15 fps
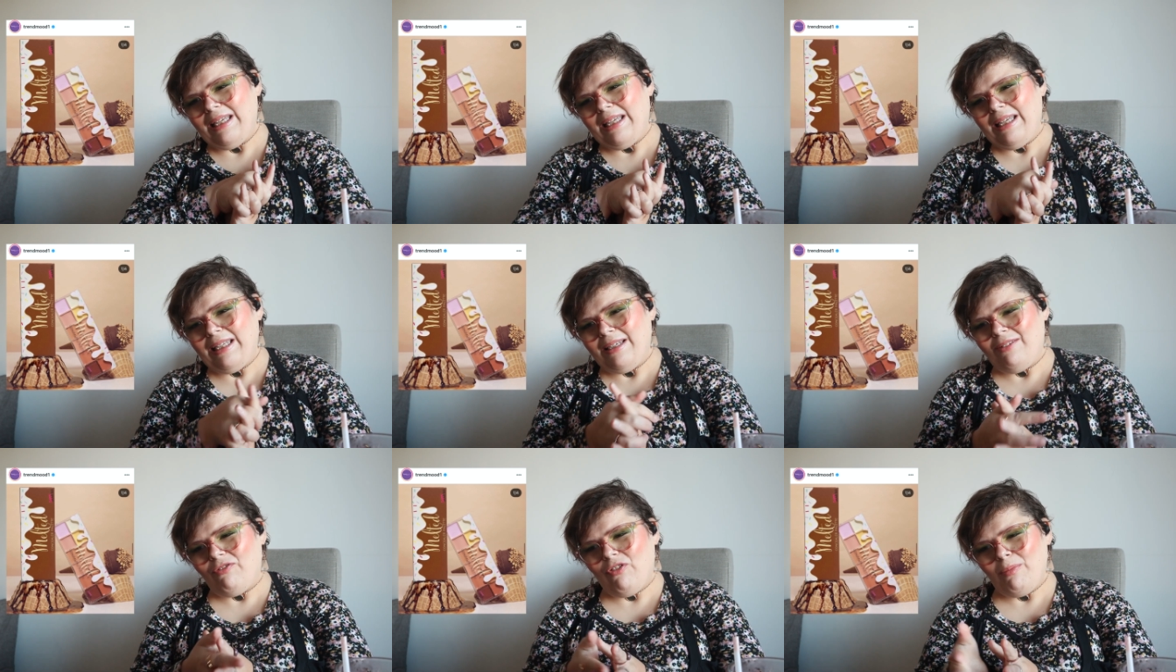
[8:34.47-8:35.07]

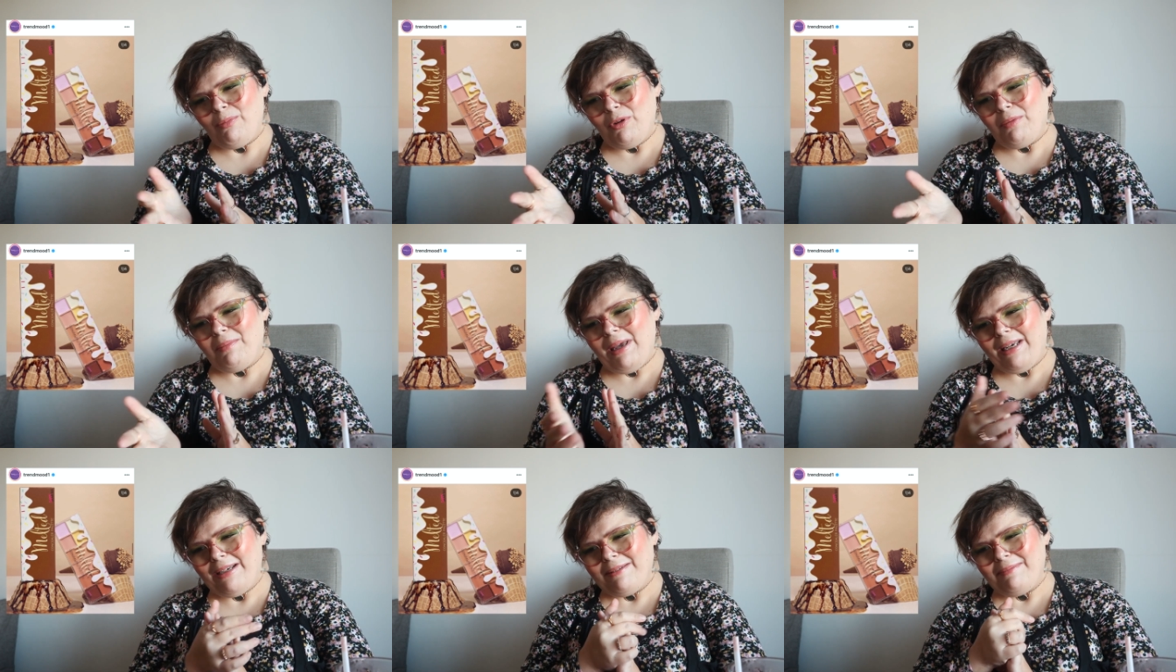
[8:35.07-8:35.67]
in, from your
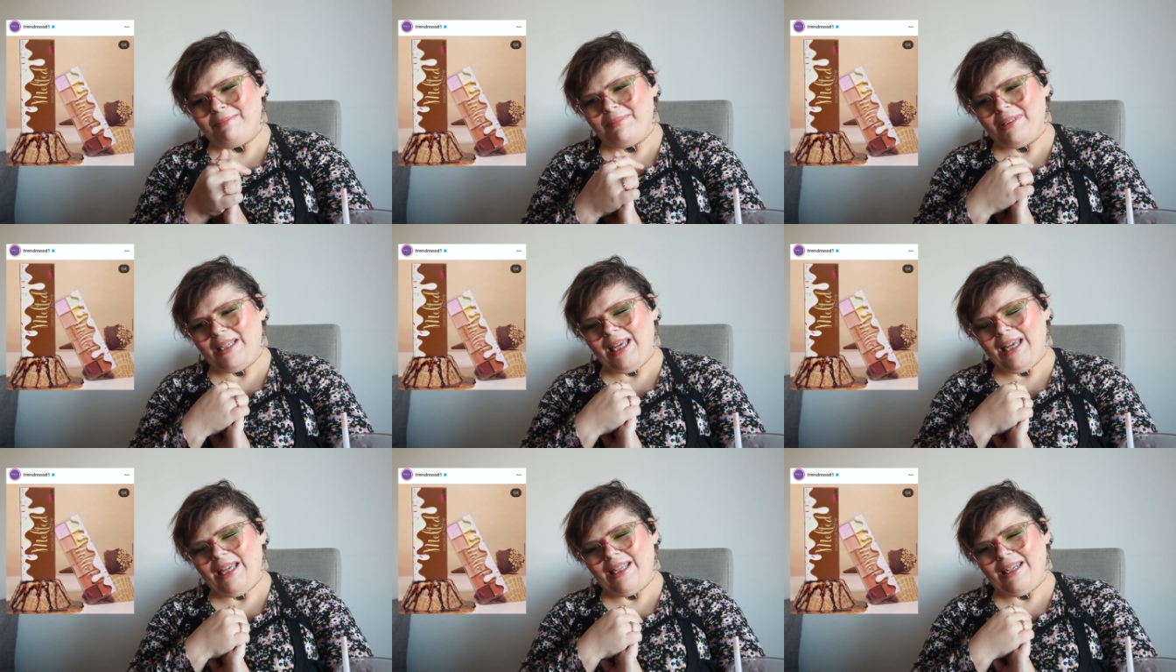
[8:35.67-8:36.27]
makeup
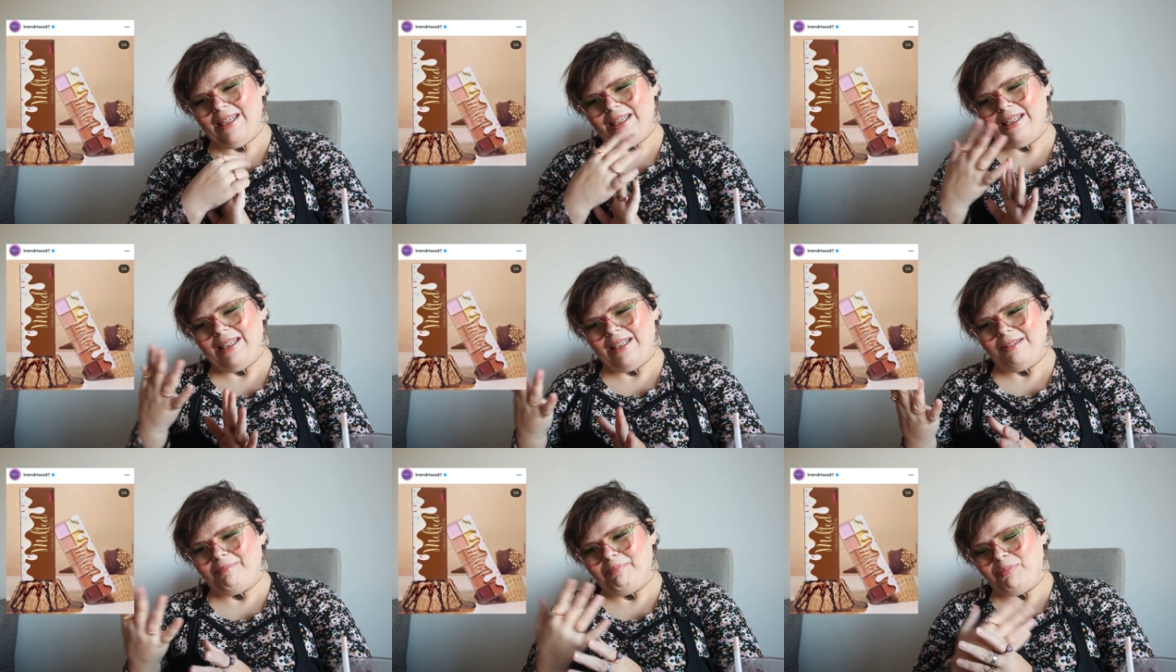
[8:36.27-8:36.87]
kit
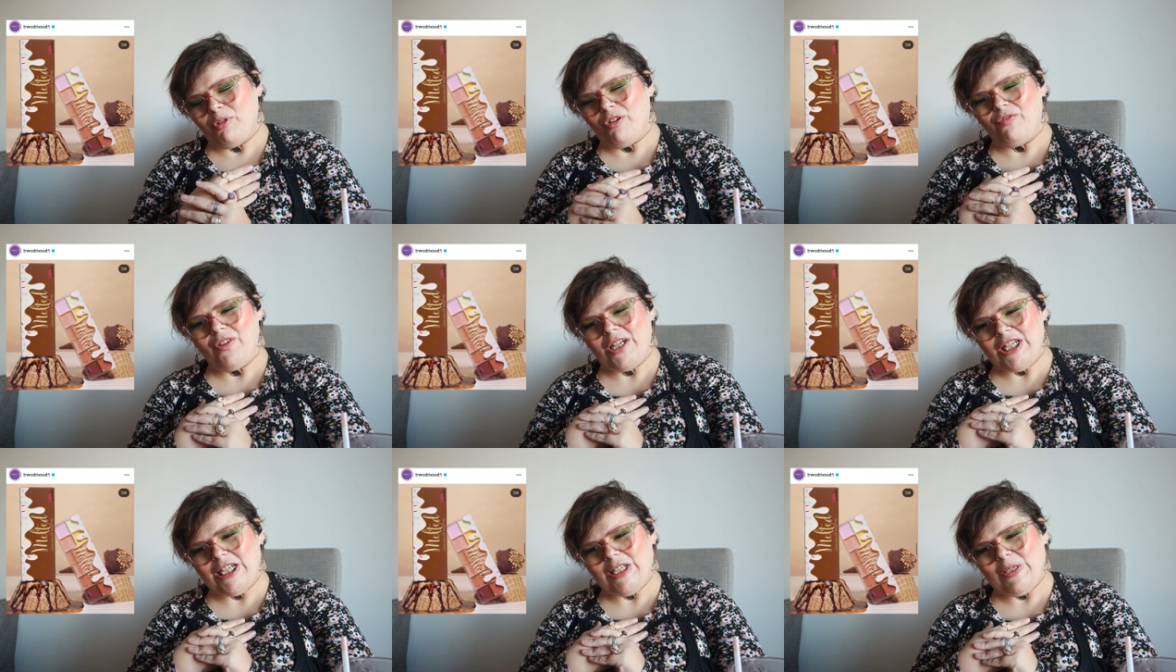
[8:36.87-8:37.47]
in a
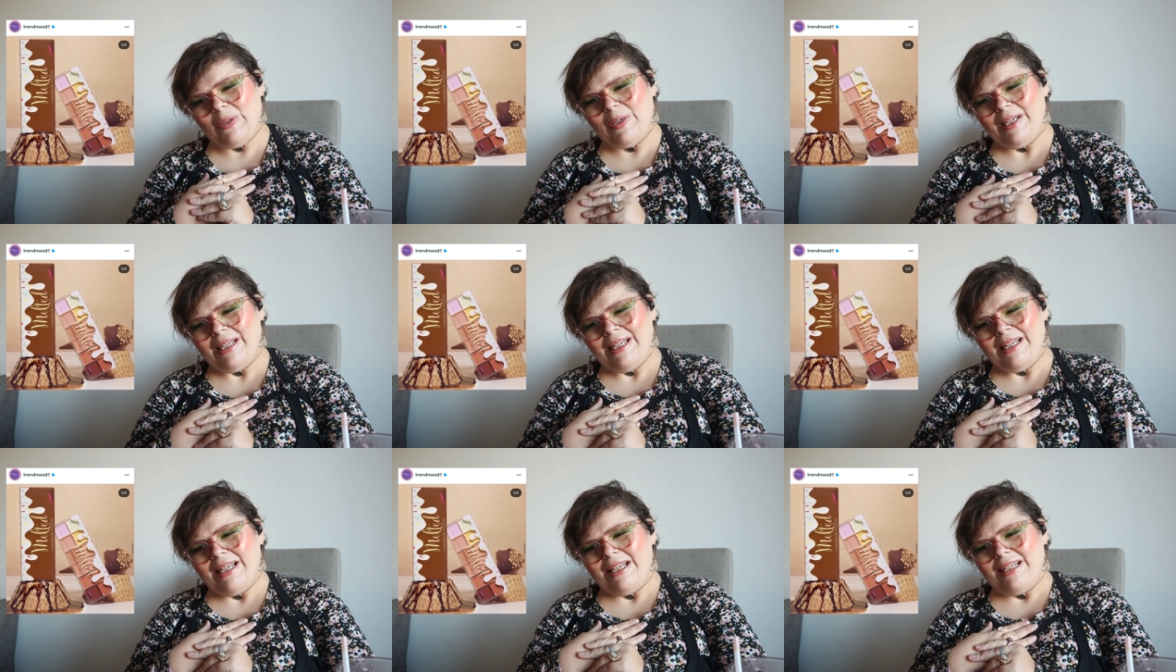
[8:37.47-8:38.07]
professional
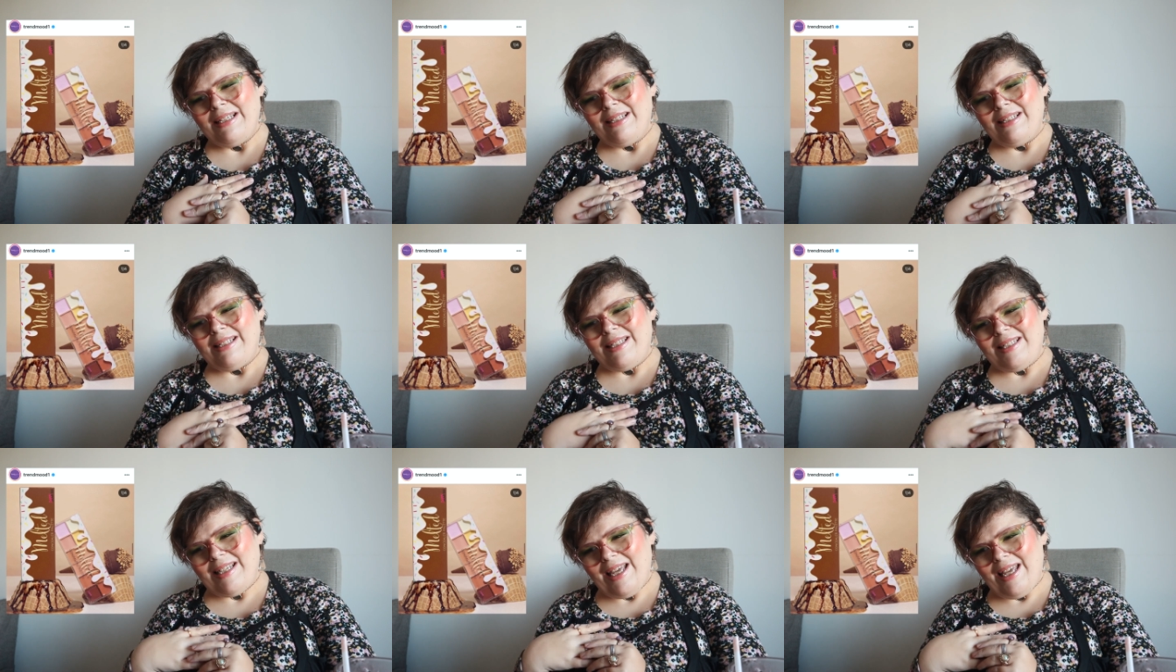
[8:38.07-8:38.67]

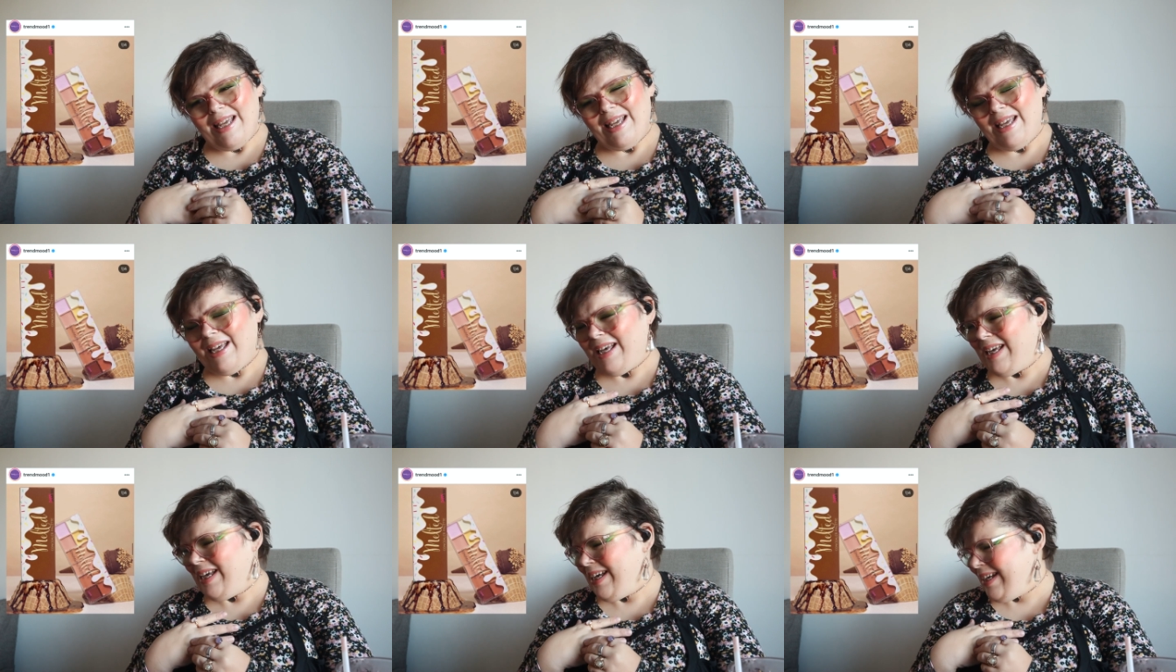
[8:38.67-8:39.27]
set.
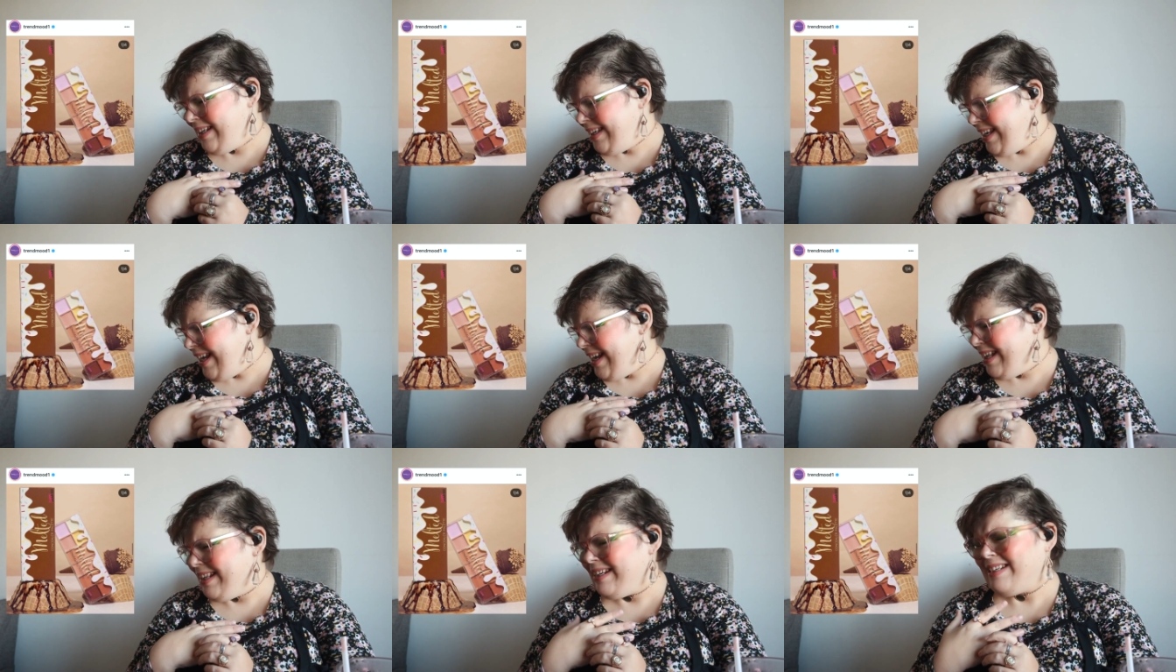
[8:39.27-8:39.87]
I
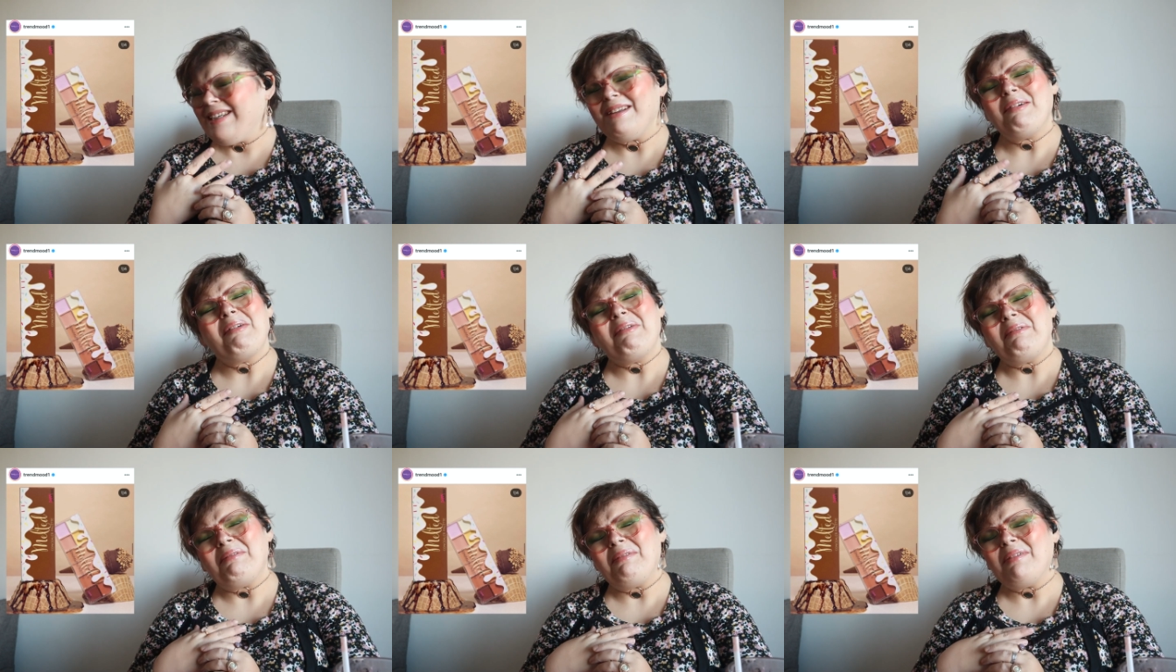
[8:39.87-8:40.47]
can't,
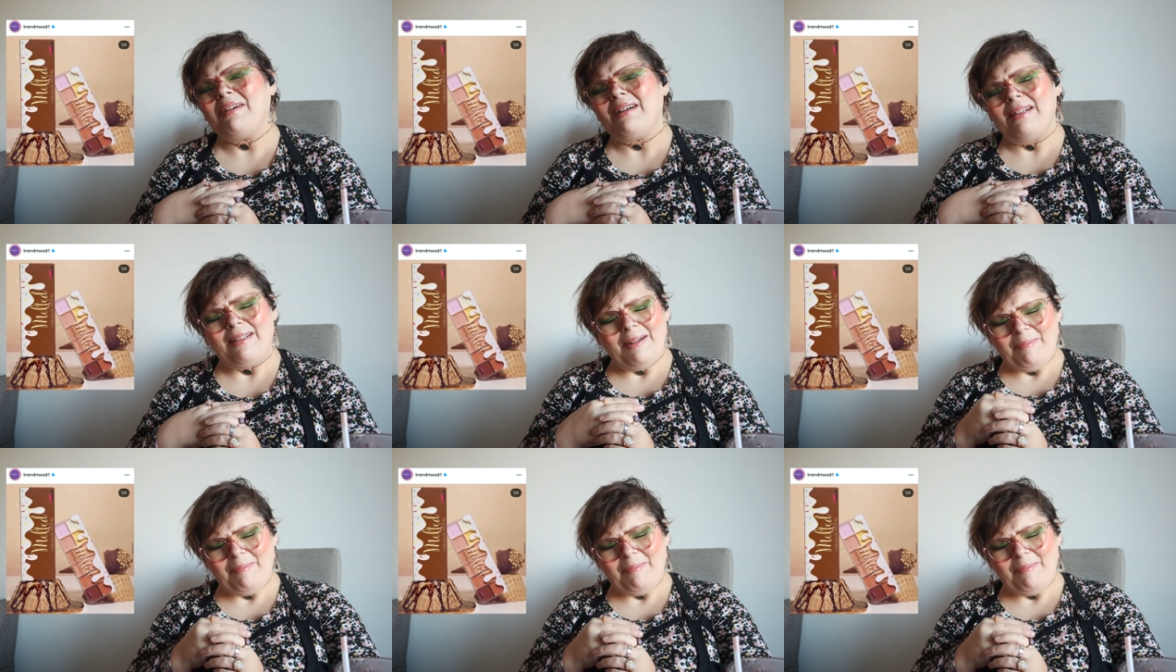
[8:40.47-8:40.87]
no.